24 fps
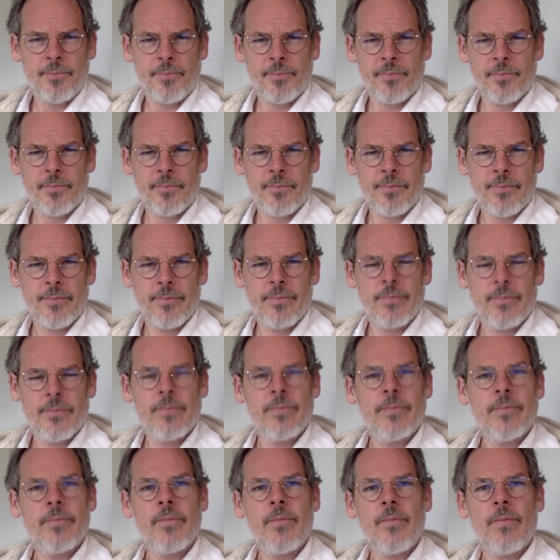
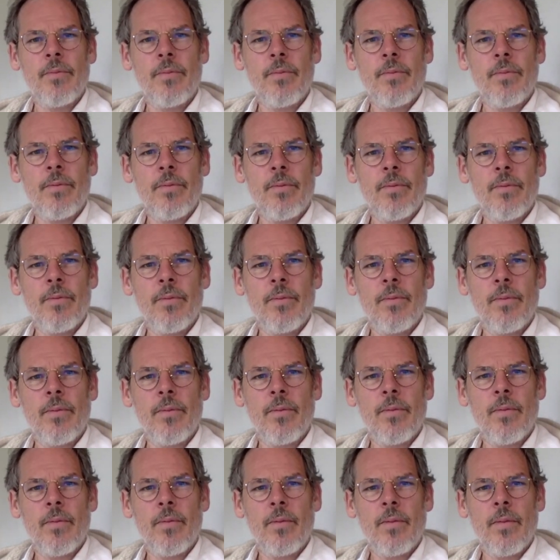
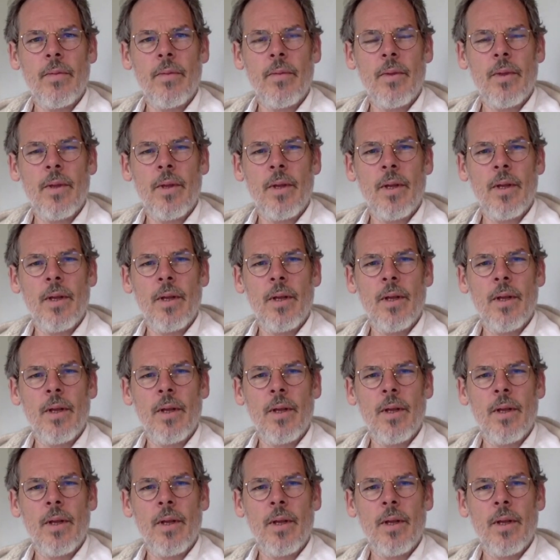(silence)